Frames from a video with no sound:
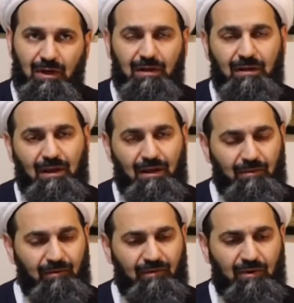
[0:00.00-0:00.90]
and
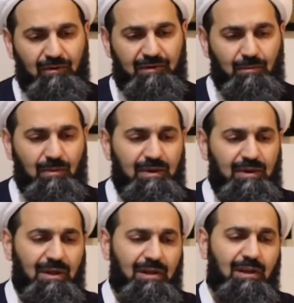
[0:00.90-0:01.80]
that in front of somebody
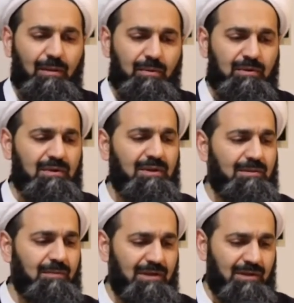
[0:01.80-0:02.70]
and that person
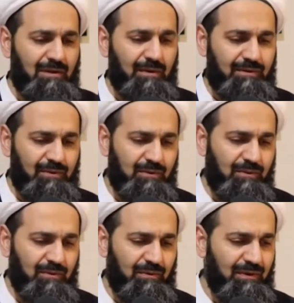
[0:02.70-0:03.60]
doesn't make salawat on you.